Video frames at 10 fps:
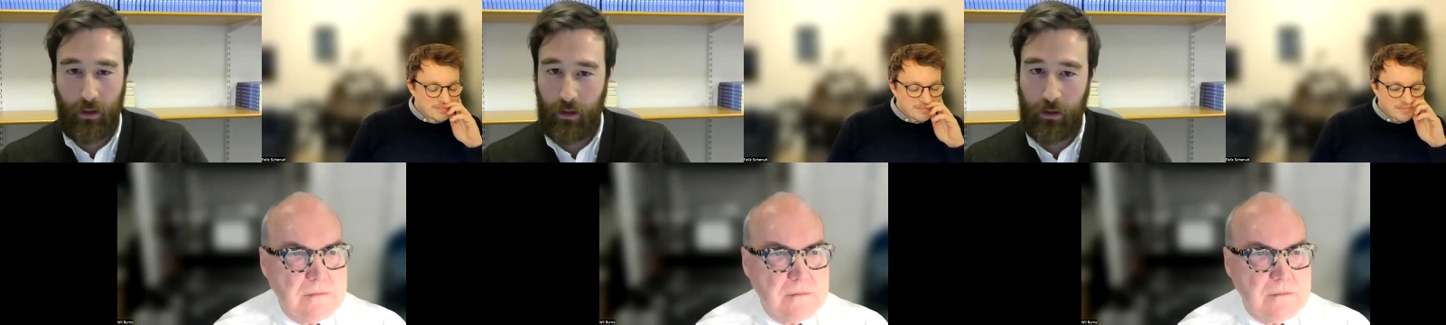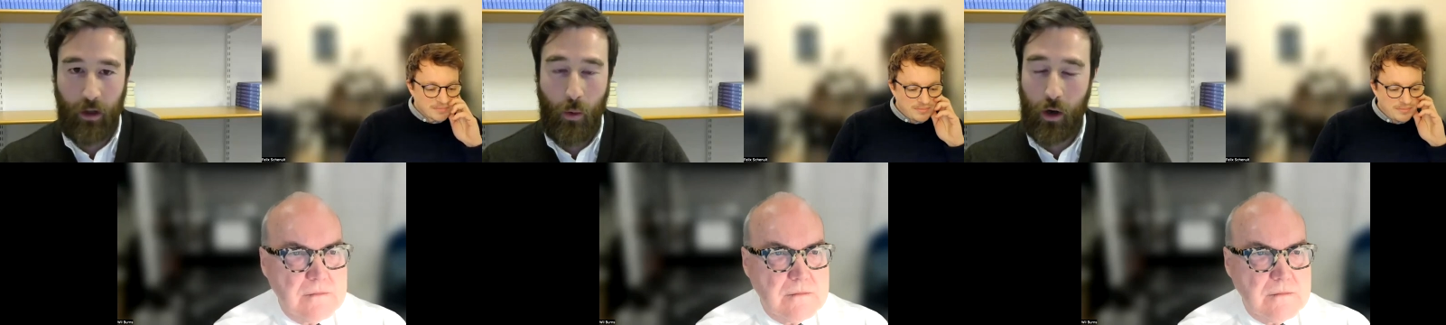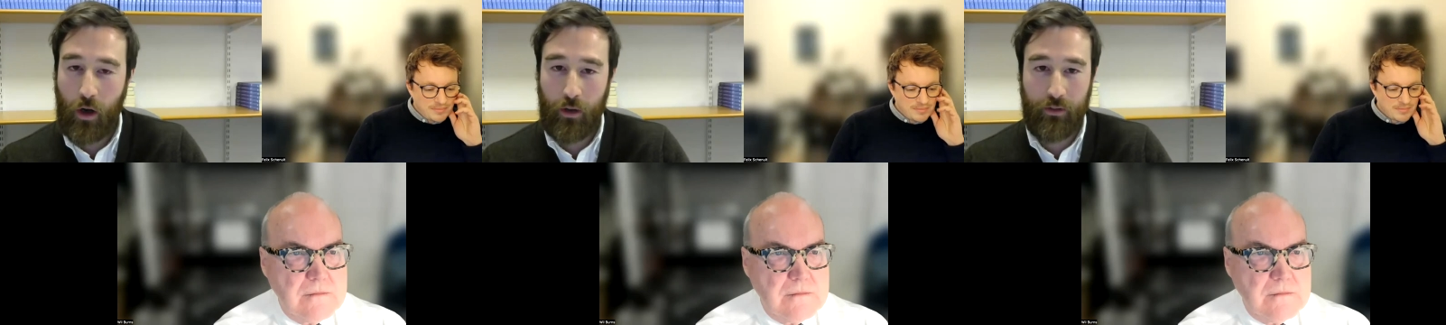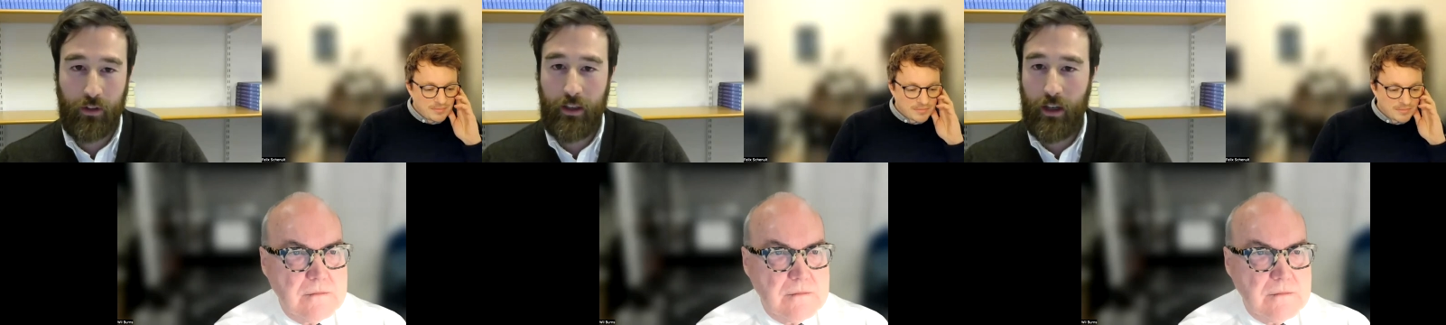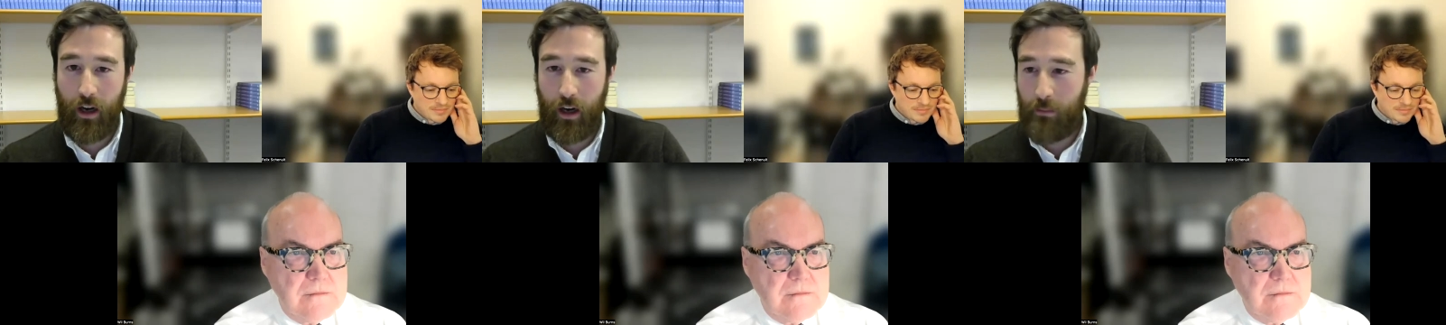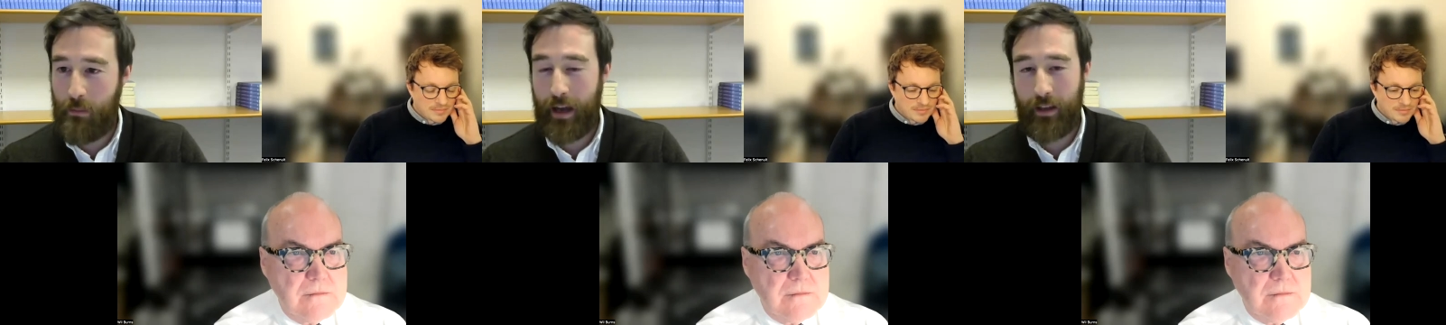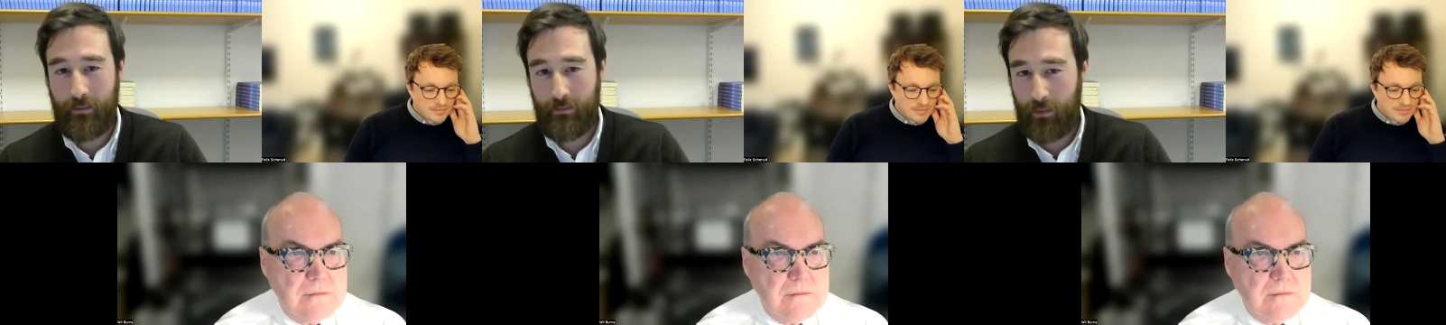Speaker 1: lower cost CDR
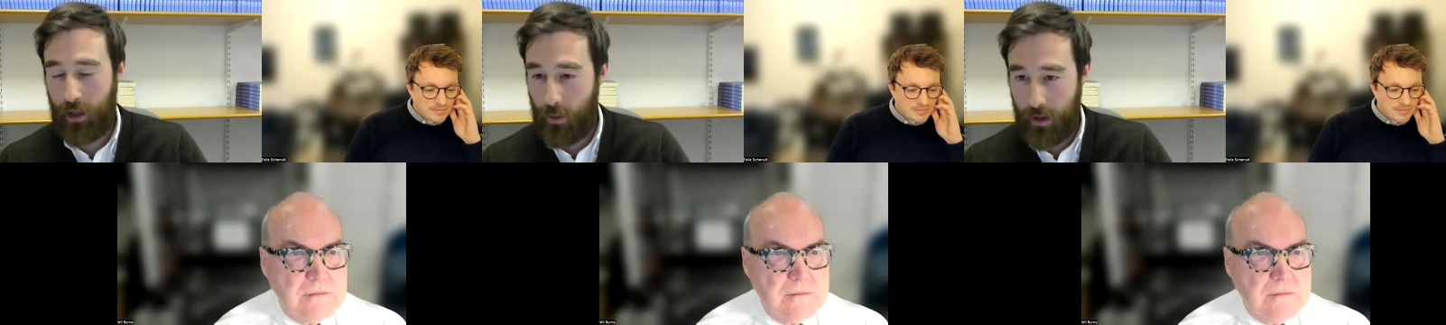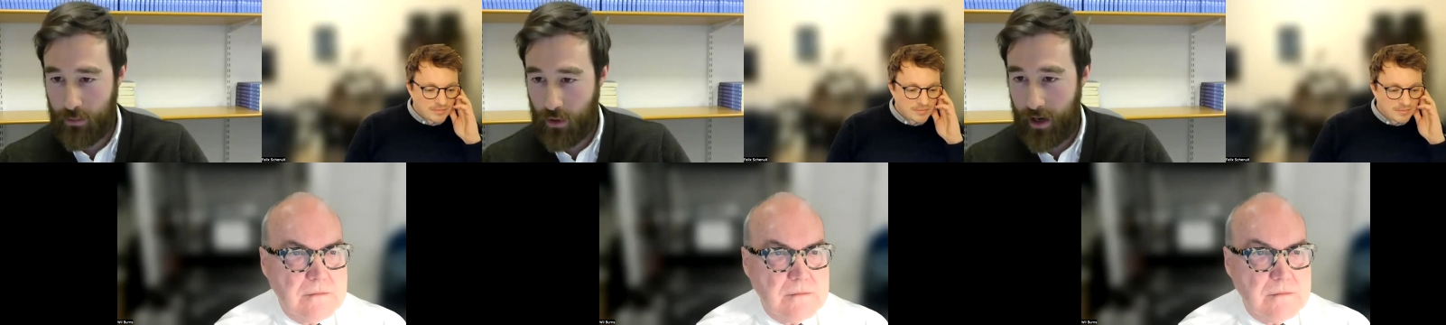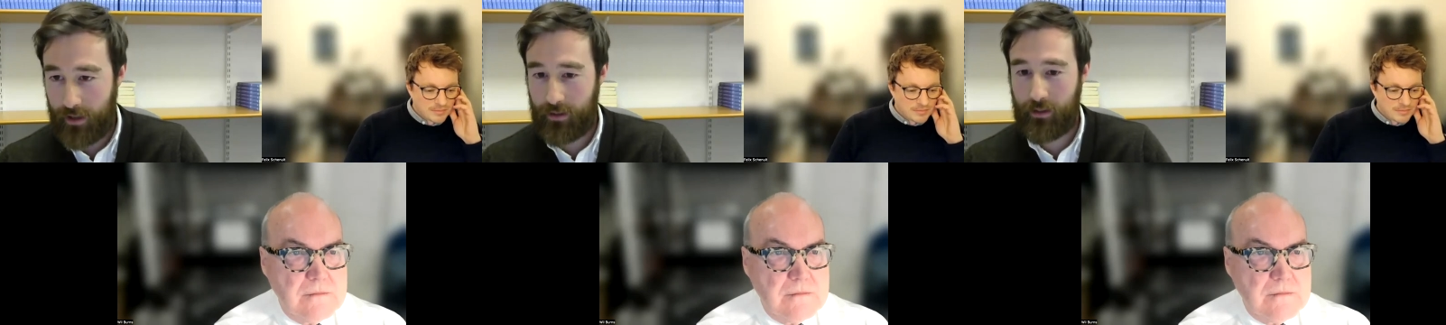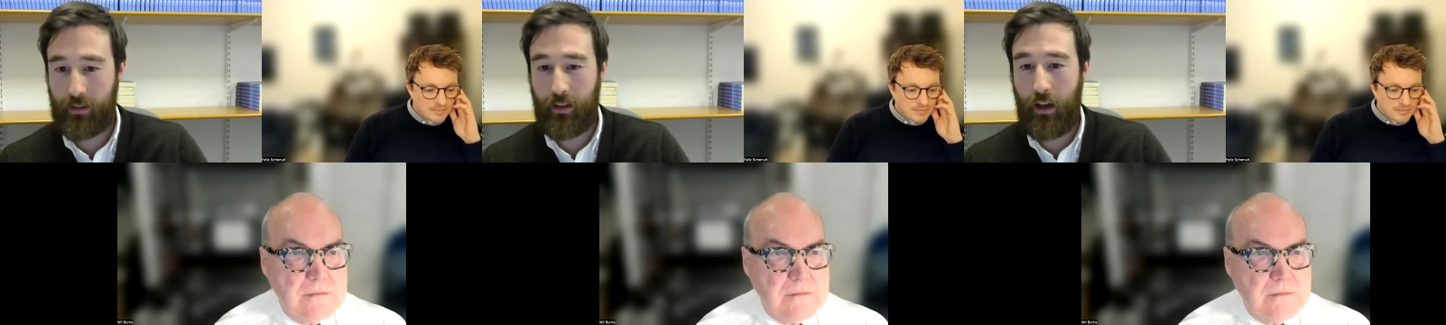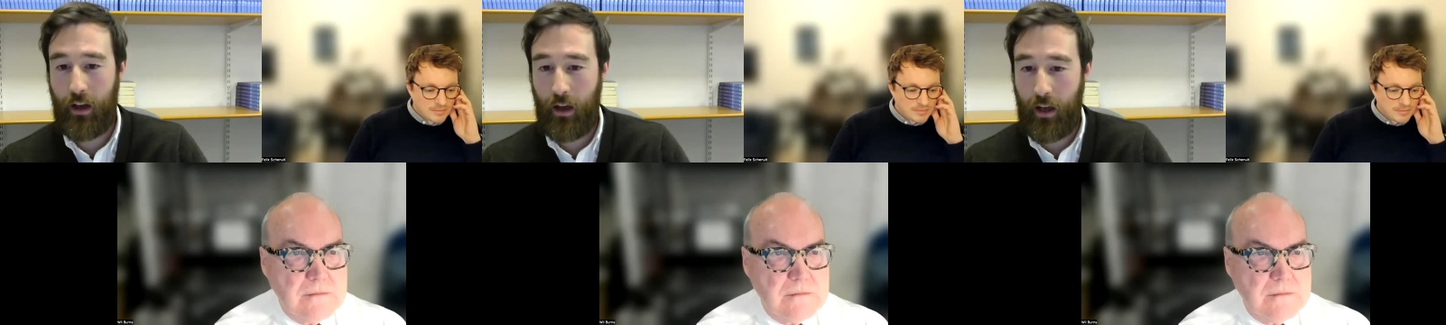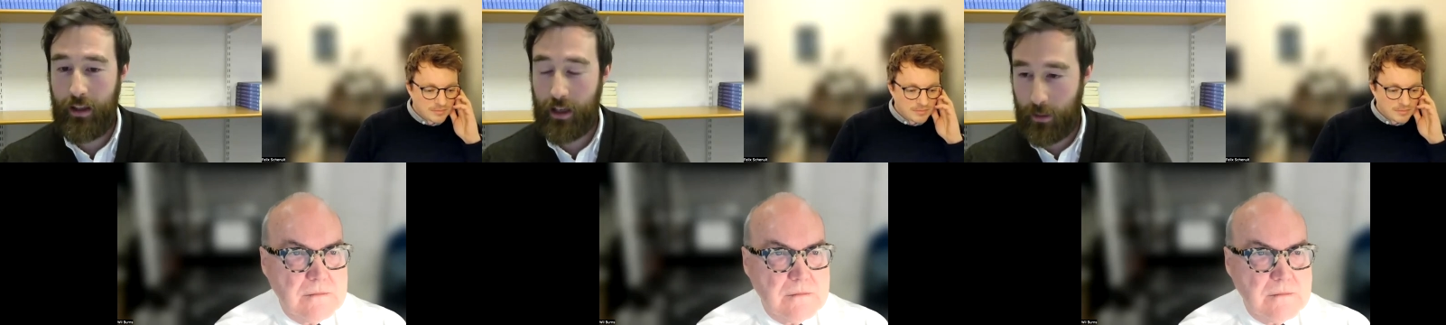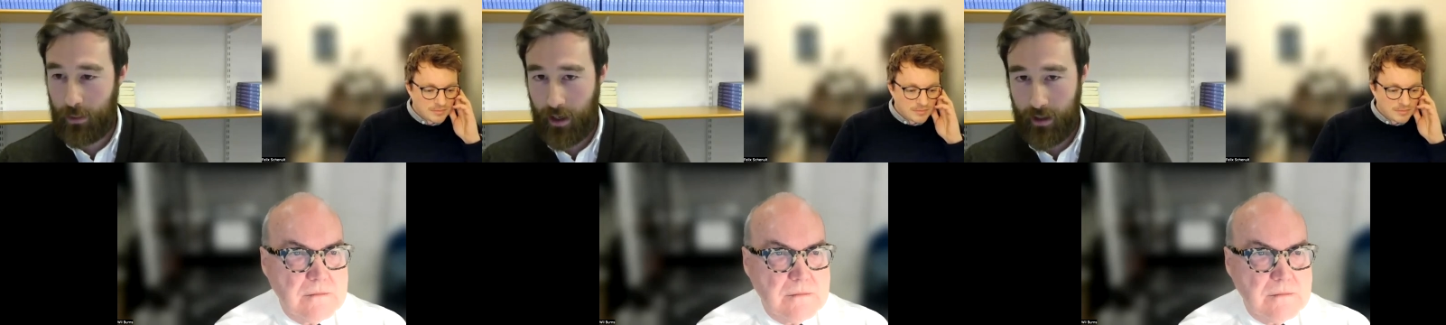might lower the price uh, in the
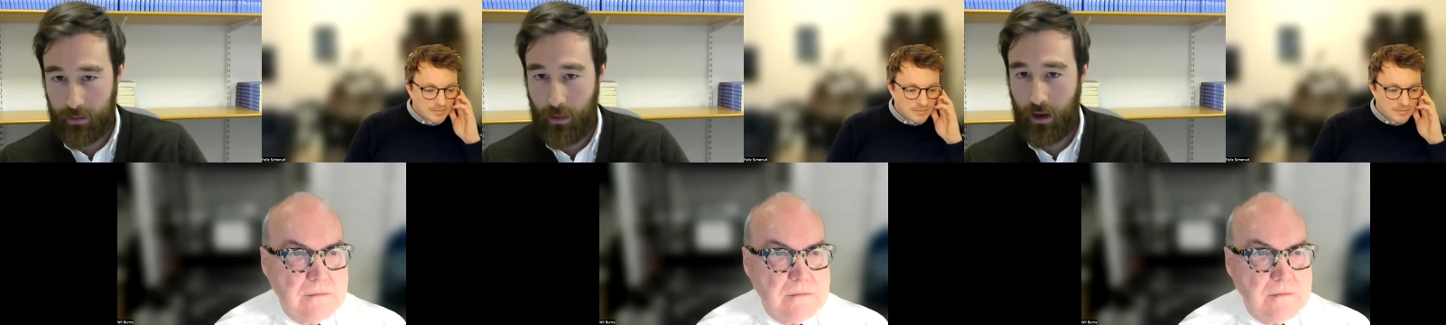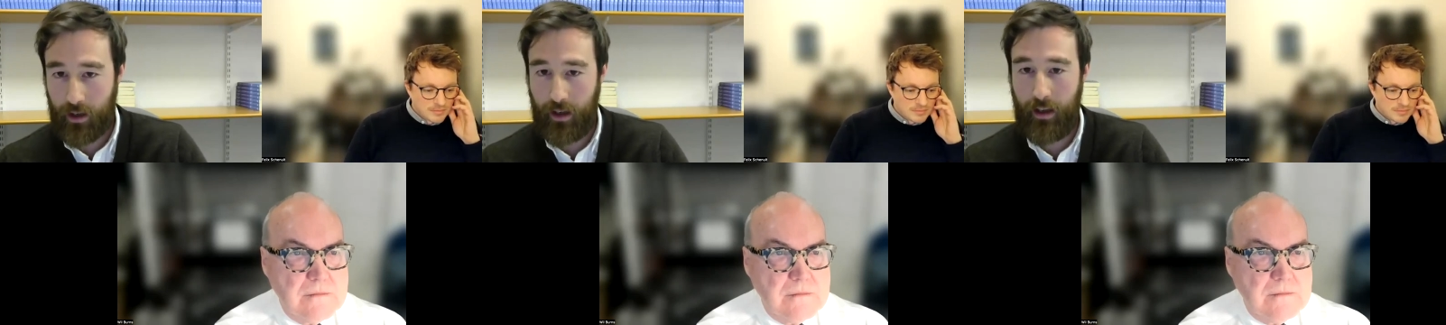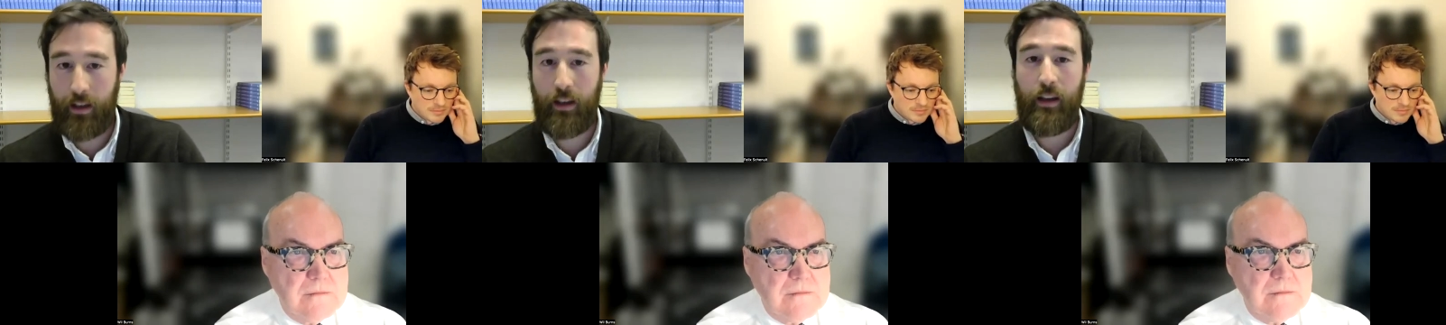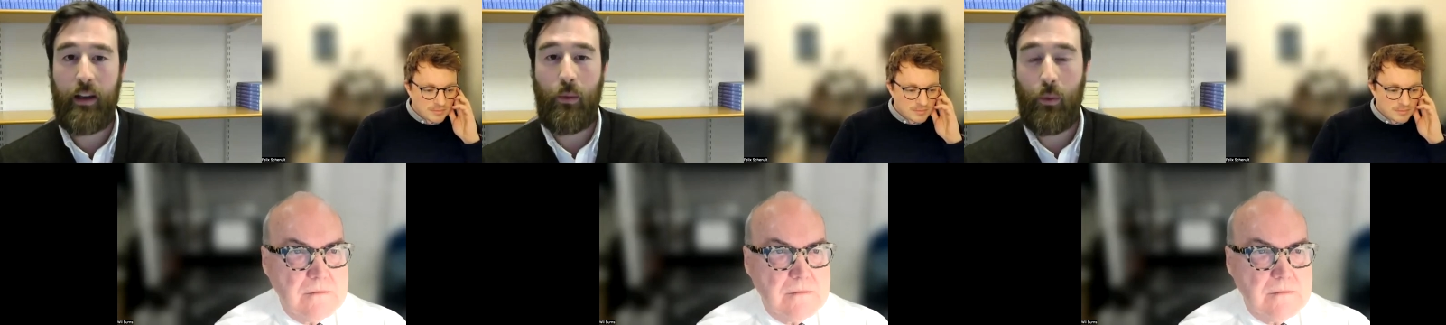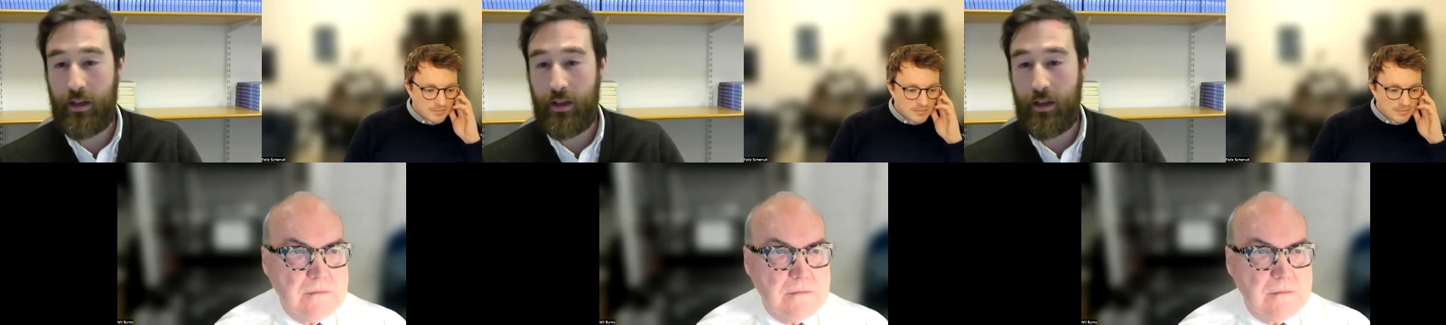compliance market which